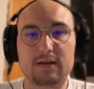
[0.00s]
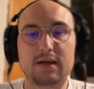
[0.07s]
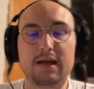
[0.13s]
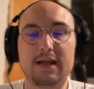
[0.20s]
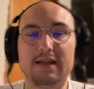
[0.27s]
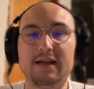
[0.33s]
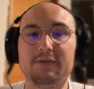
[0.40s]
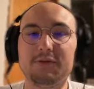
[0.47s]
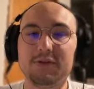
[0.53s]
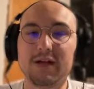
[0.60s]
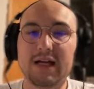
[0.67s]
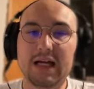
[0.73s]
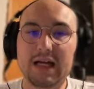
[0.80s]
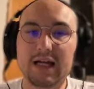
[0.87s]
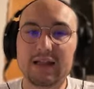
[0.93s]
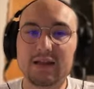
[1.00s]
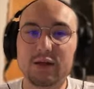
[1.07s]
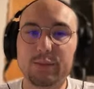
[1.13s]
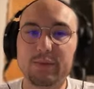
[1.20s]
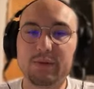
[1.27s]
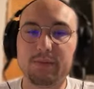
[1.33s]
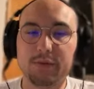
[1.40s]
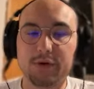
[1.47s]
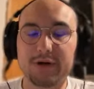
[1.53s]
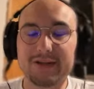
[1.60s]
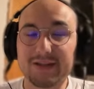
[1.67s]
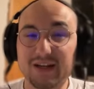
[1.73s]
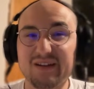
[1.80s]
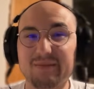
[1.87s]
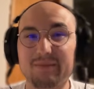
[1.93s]
And I want to add a little bit more
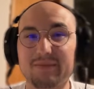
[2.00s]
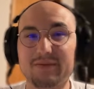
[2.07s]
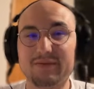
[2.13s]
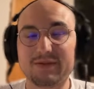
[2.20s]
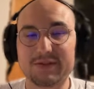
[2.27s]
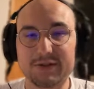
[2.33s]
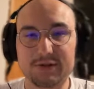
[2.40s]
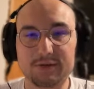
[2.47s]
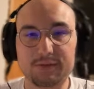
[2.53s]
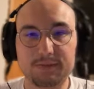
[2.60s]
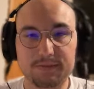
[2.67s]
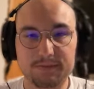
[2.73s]
thump. So